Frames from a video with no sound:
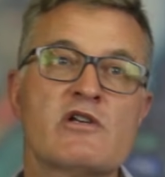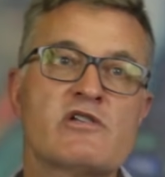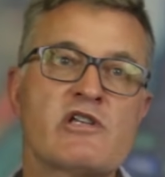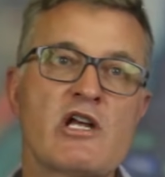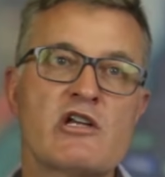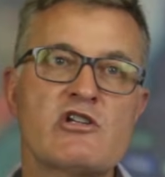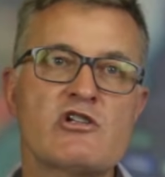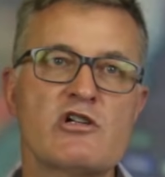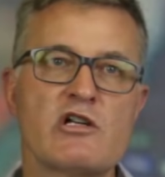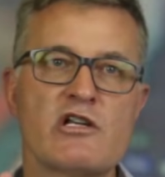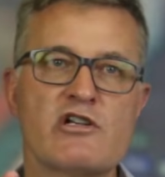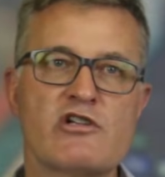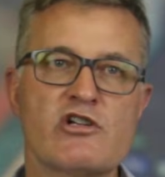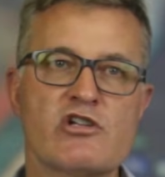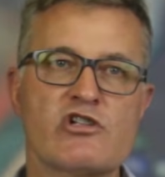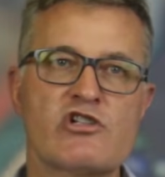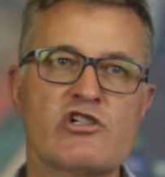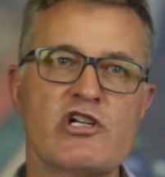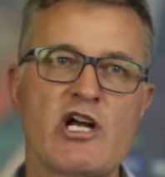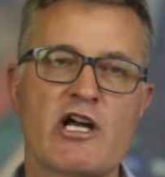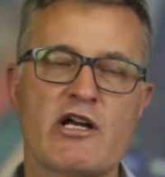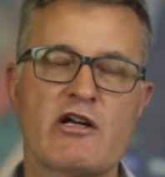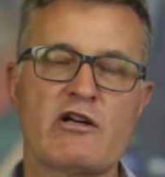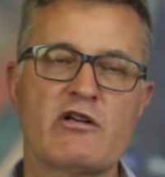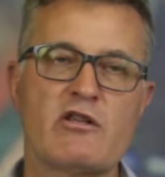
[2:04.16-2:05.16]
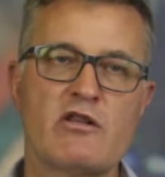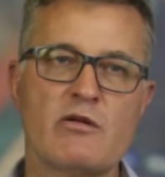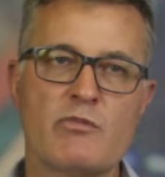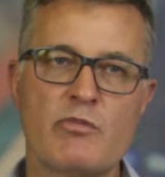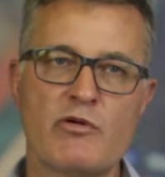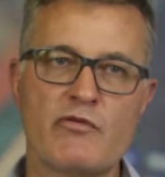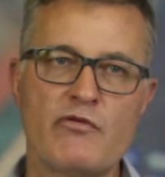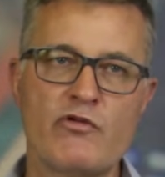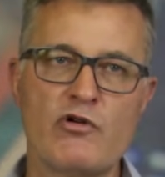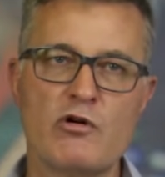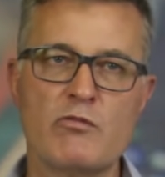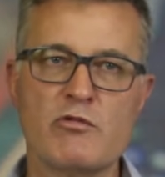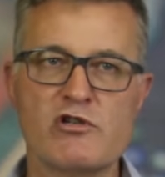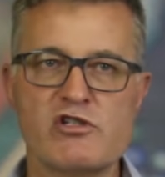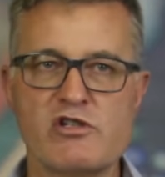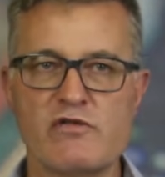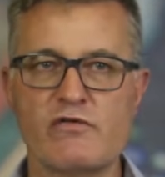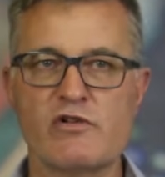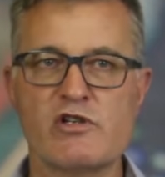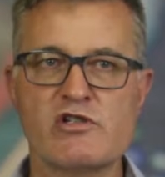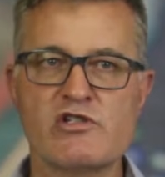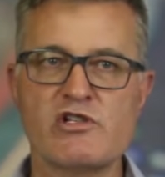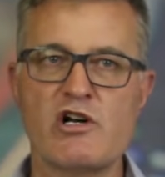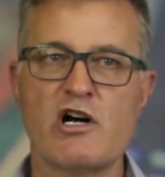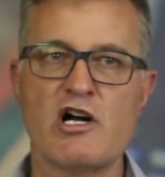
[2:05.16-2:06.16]
Essentially just check the performance
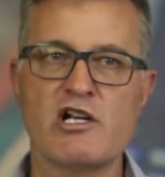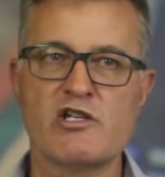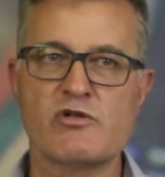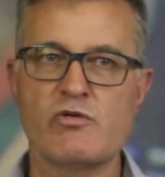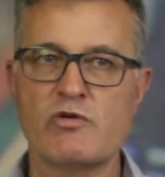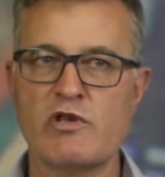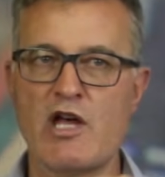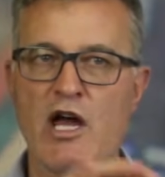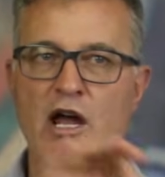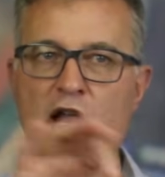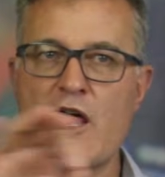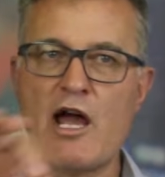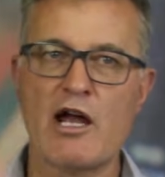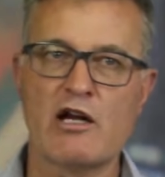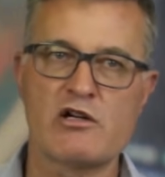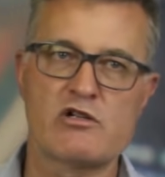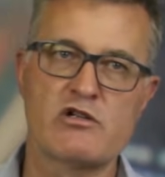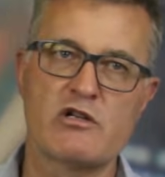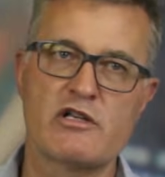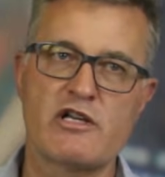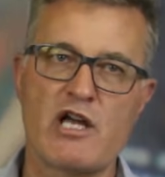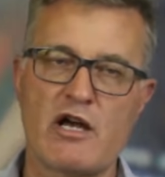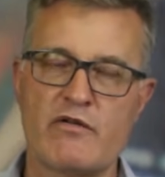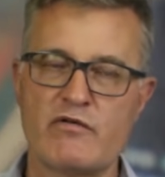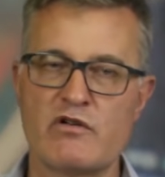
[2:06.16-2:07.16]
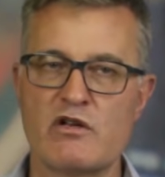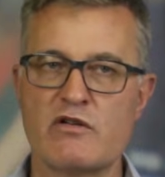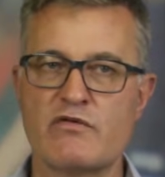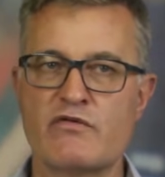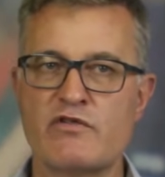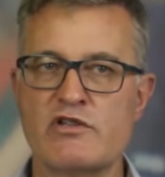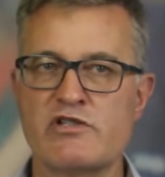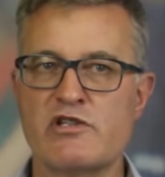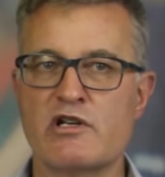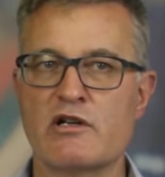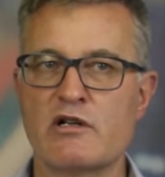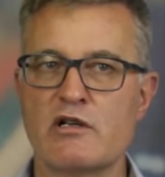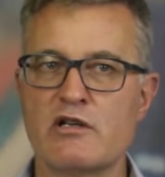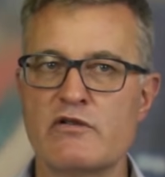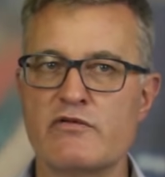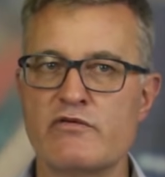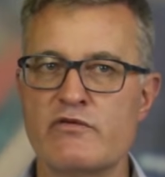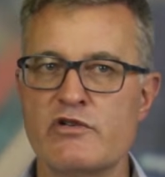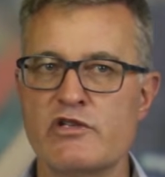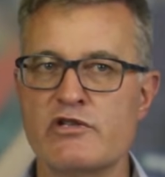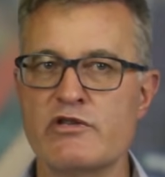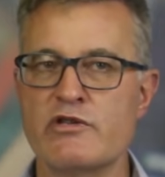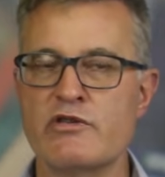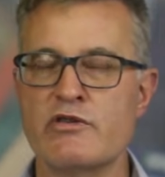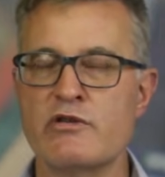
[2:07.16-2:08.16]
of your sites without actually having to physically
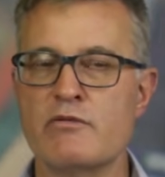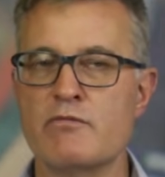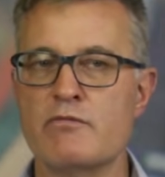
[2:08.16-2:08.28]
visit